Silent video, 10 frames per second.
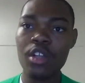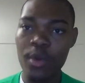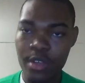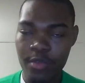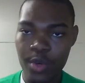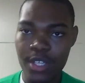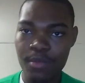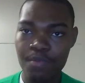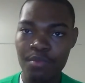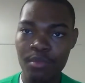Lower your
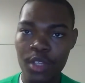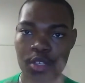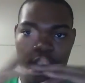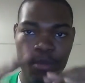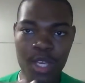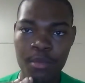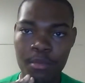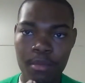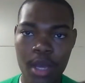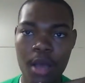voice. You see
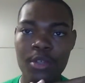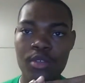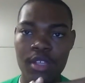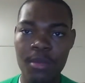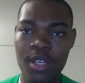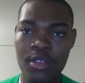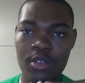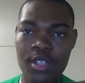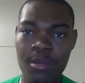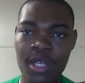me? You see me? You
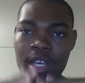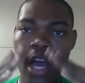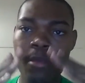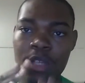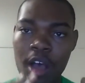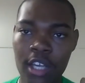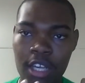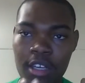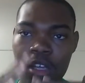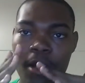see me? I'm
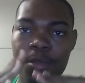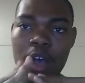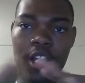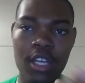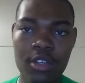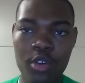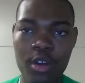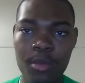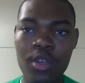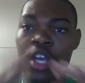talking
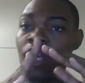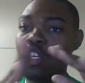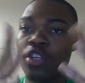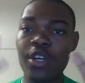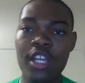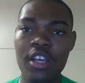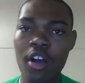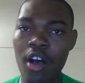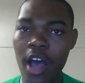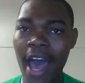normal. You're getting
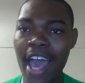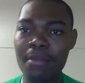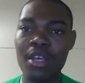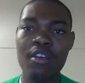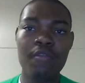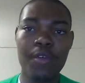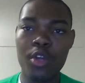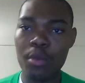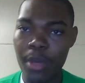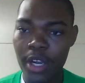all hype for
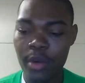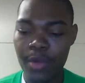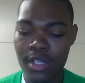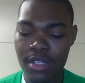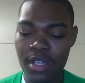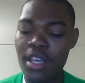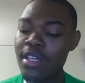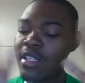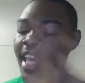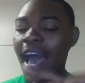no apparent reason.
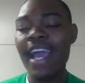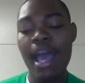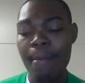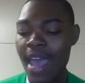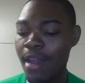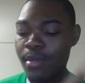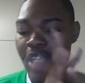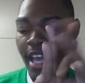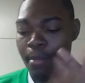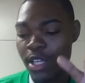Sky got mad and was
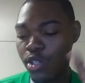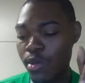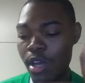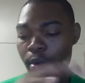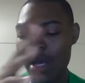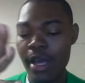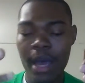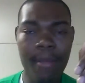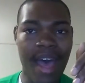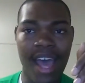like, bitch, you know what?
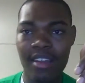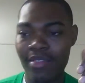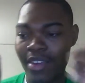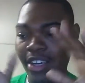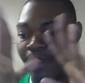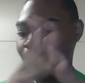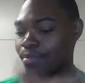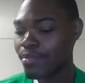I'm out of here.